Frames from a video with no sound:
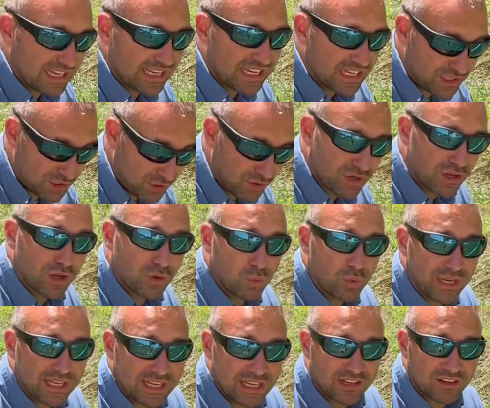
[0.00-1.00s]
get you a good
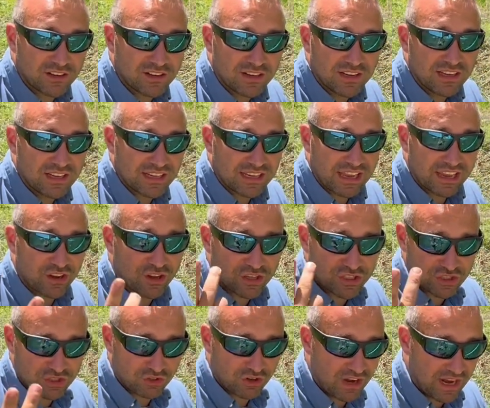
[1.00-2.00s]
weed eater, get good
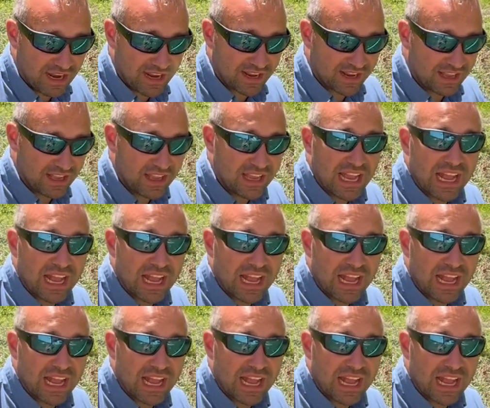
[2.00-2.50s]
string,